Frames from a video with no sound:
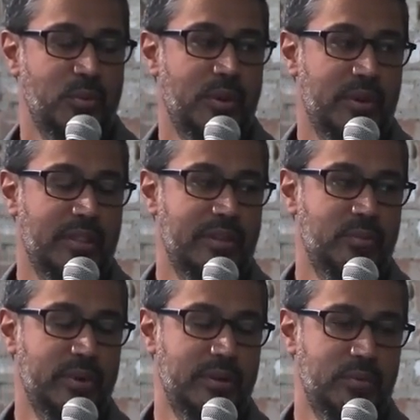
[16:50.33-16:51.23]
Well, and then
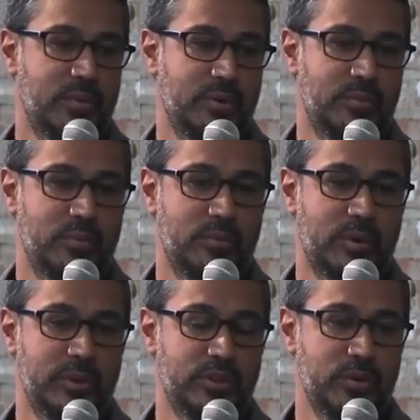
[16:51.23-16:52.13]
we, when,
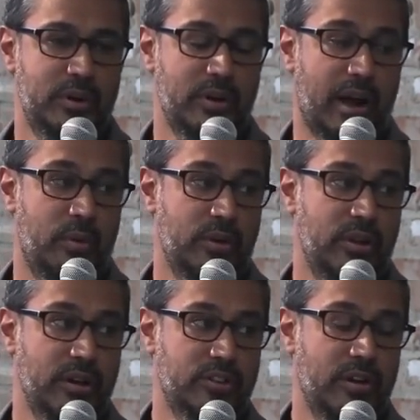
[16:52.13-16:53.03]
when we do our hour
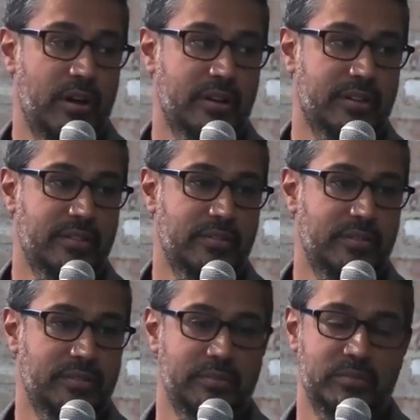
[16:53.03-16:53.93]
long talk,
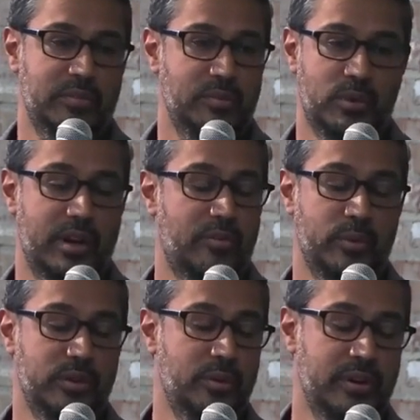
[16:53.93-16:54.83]
whenever
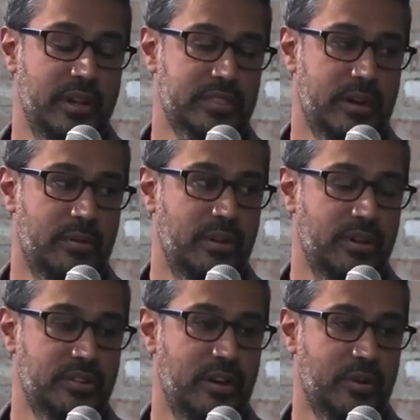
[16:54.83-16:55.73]
we do our next hour
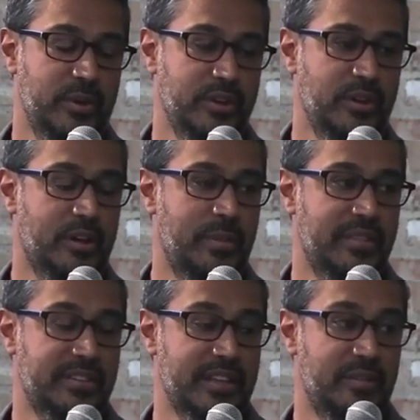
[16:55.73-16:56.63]
long talk, we can talk
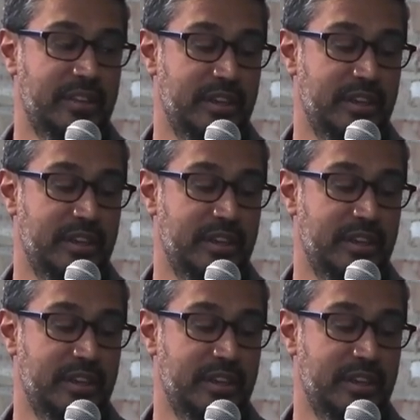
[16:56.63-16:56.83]
about the South